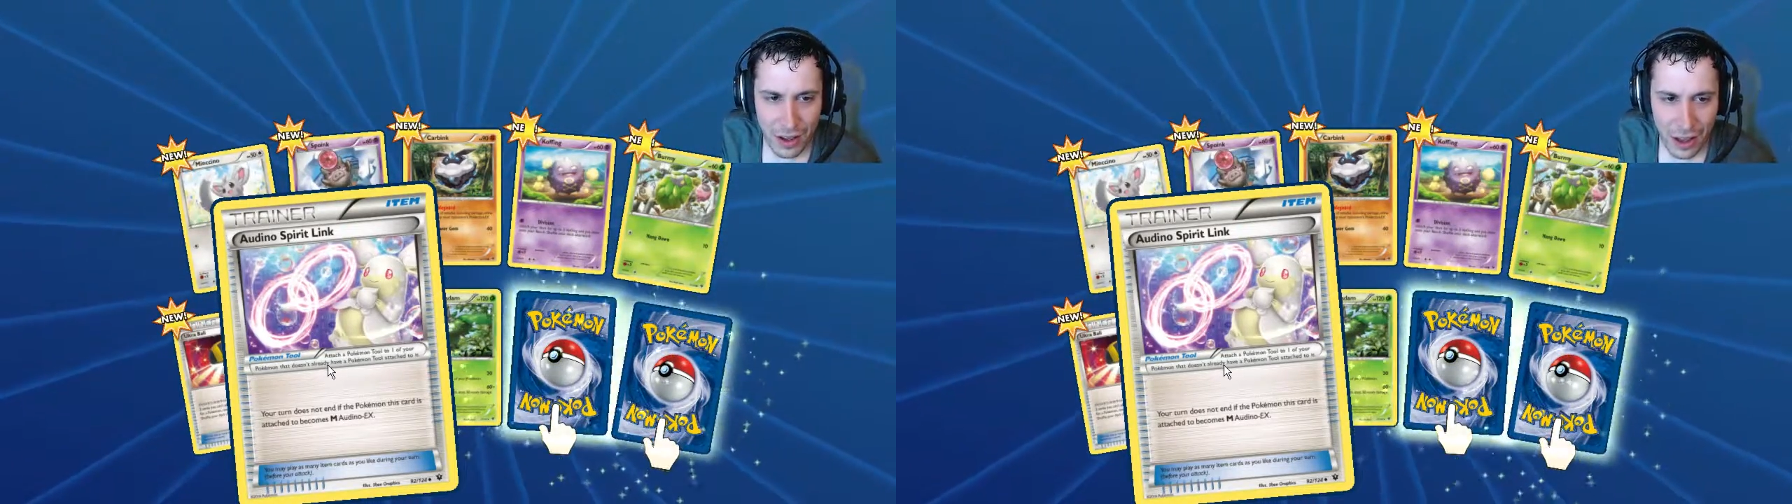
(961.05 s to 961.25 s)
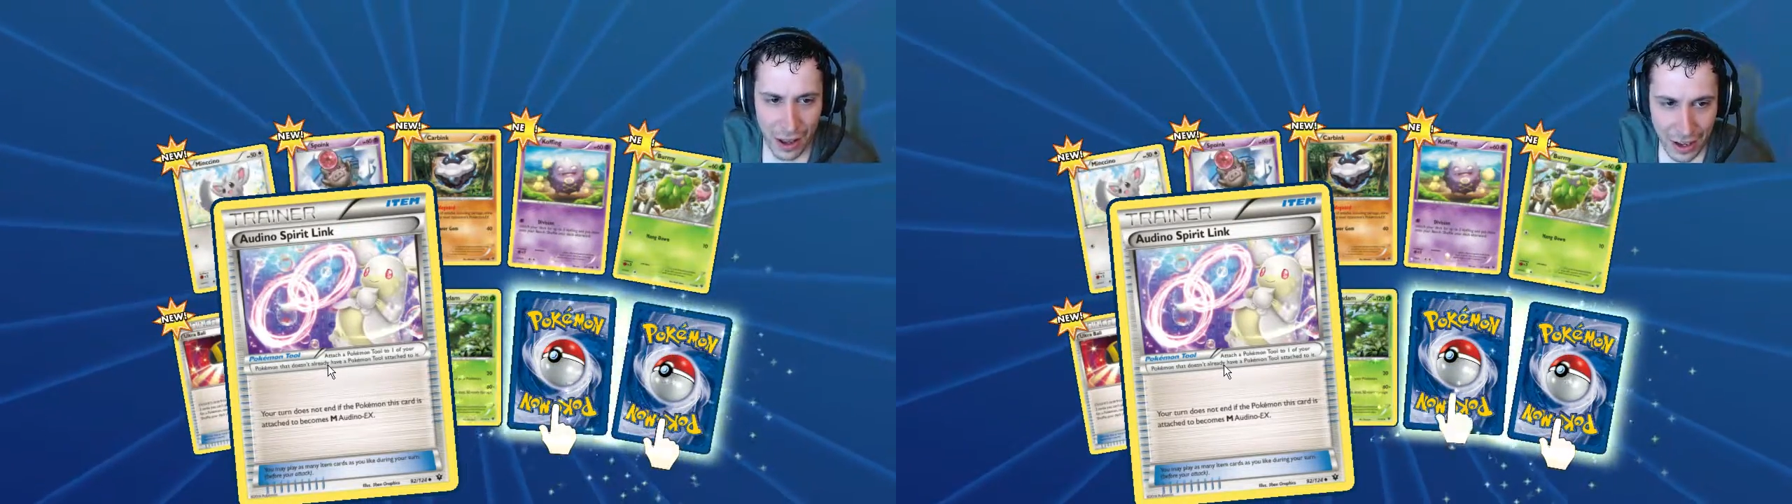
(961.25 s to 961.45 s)

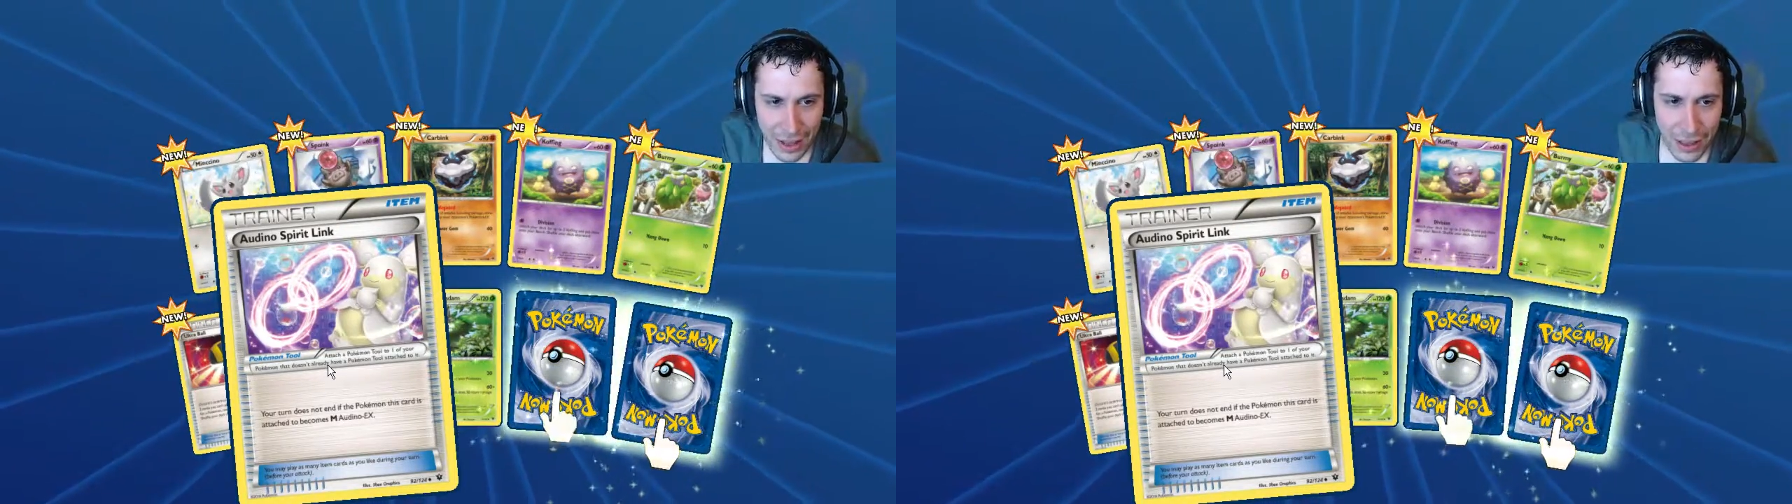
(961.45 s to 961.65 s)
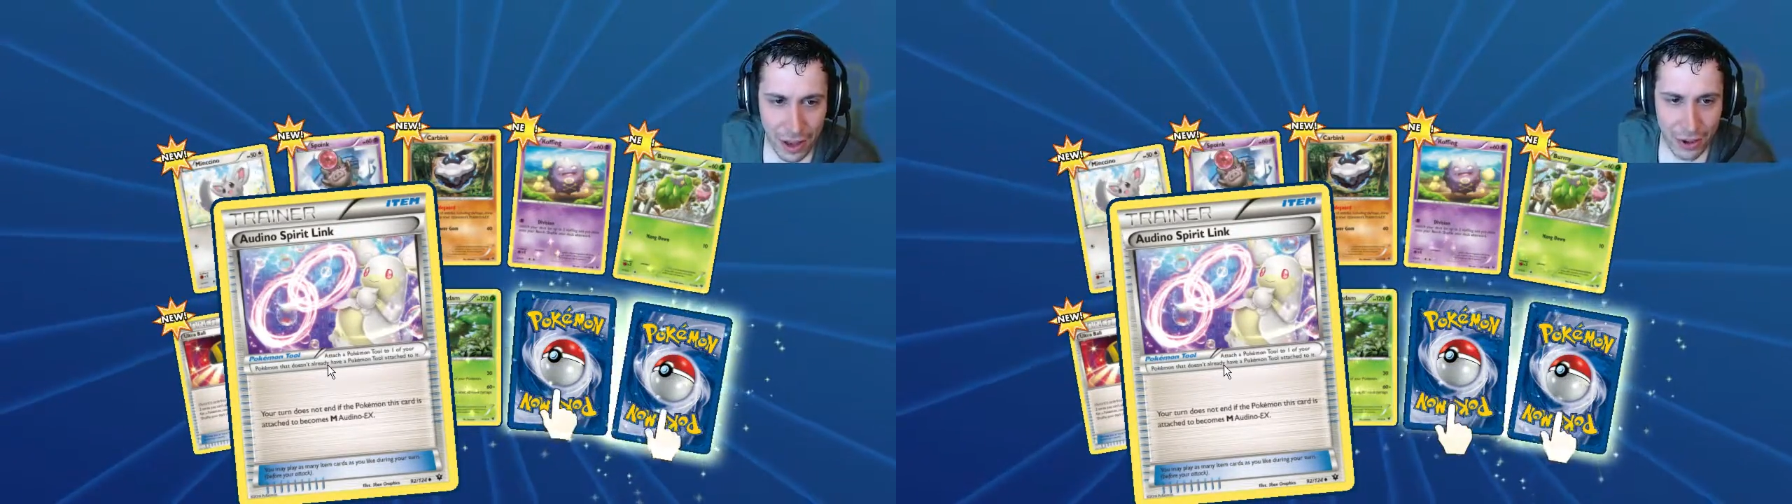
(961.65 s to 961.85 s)
Okay, I
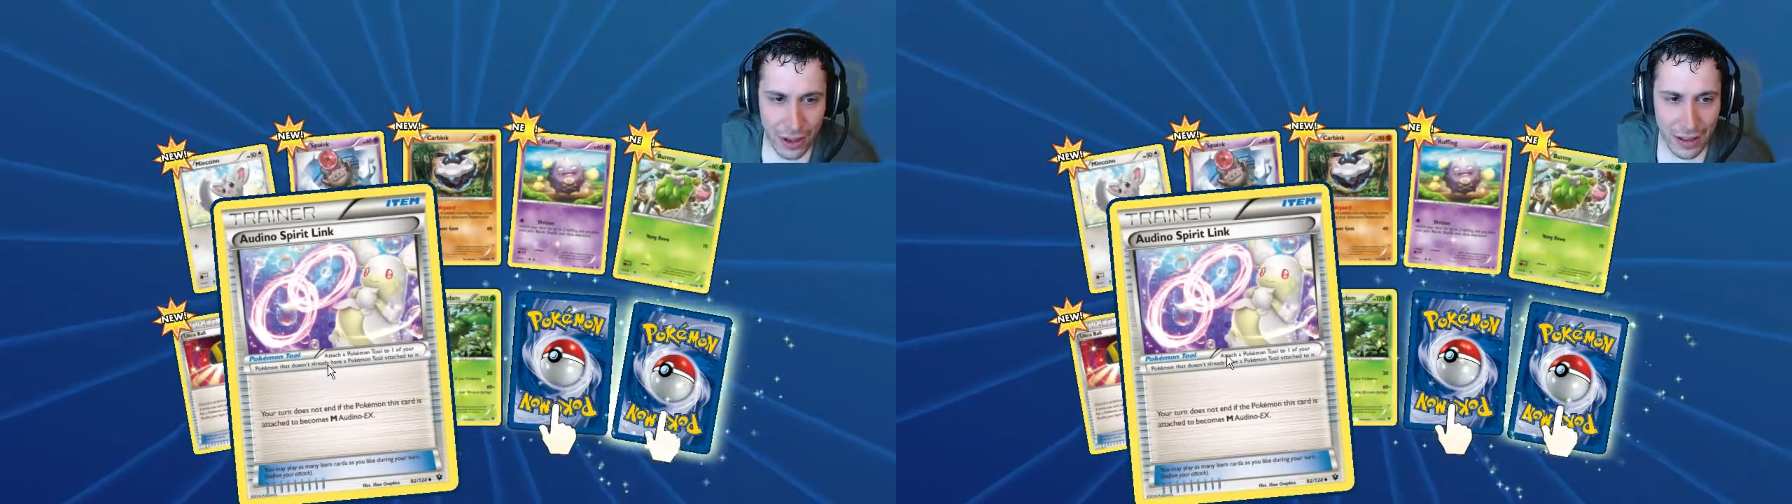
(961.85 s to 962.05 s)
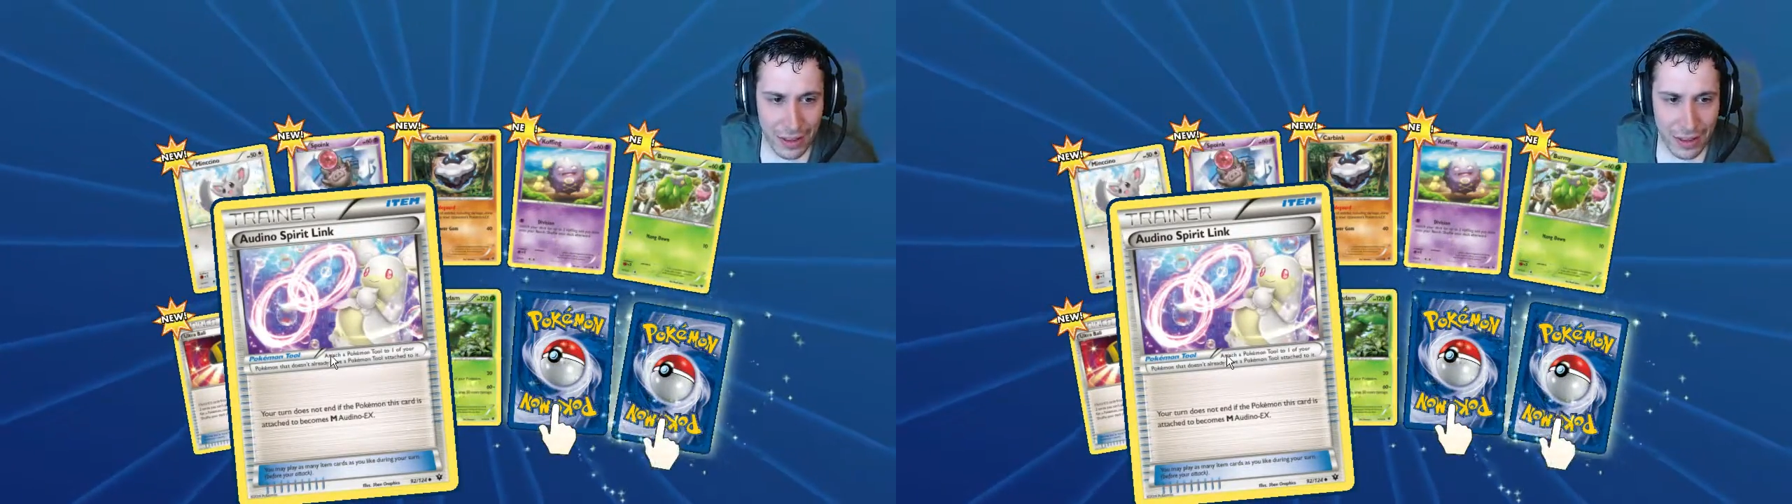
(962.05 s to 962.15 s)
don't get this